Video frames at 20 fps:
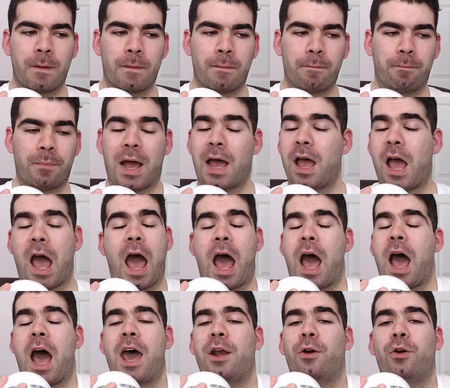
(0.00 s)
But
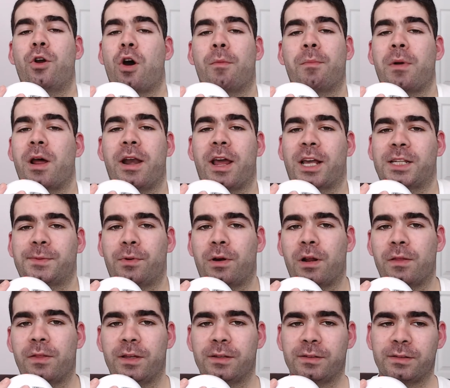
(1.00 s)
I don't know, I'm not an expert
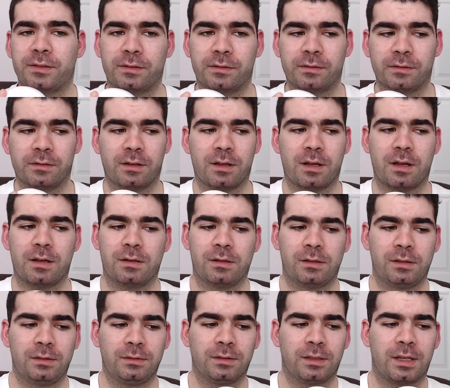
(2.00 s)
on this.
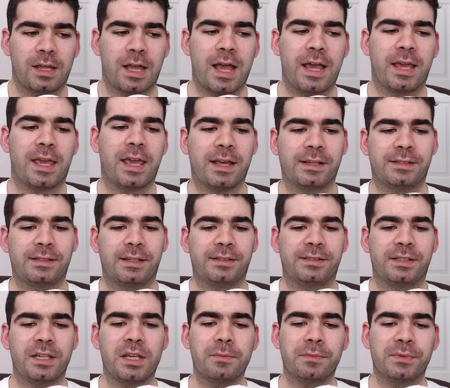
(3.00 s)
I guess it
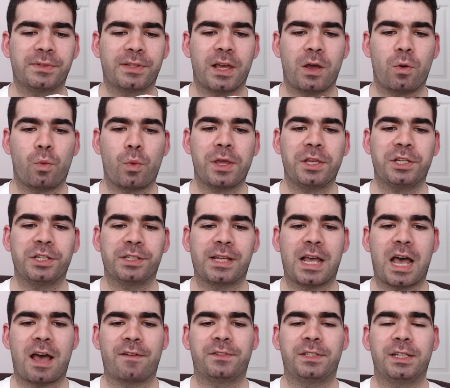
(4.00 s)
seems that we just
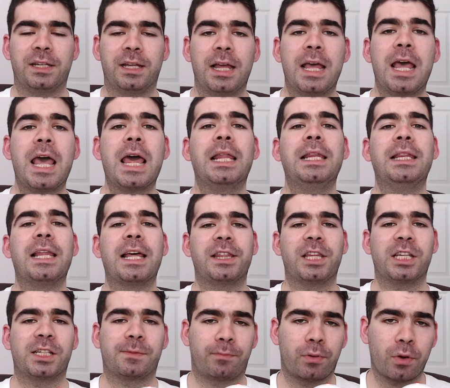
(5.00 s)
have to let
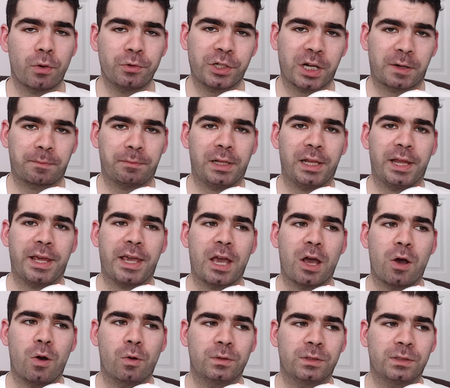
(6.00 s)
this project play
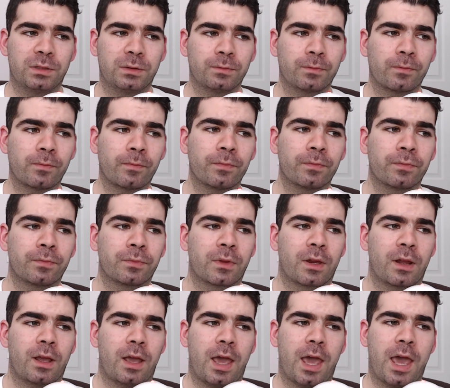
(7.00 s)
out
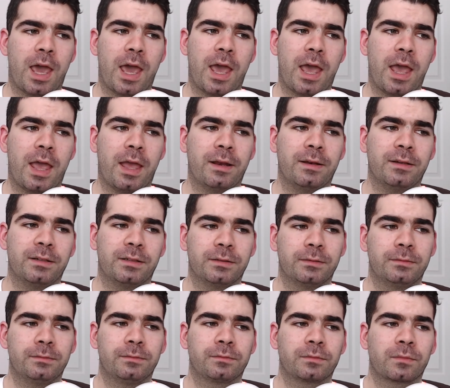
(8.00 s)
and
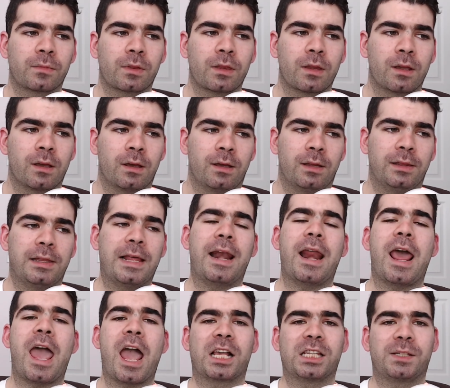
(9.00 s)
let
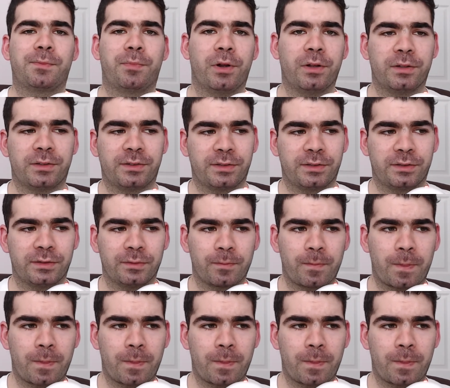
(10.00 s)
experts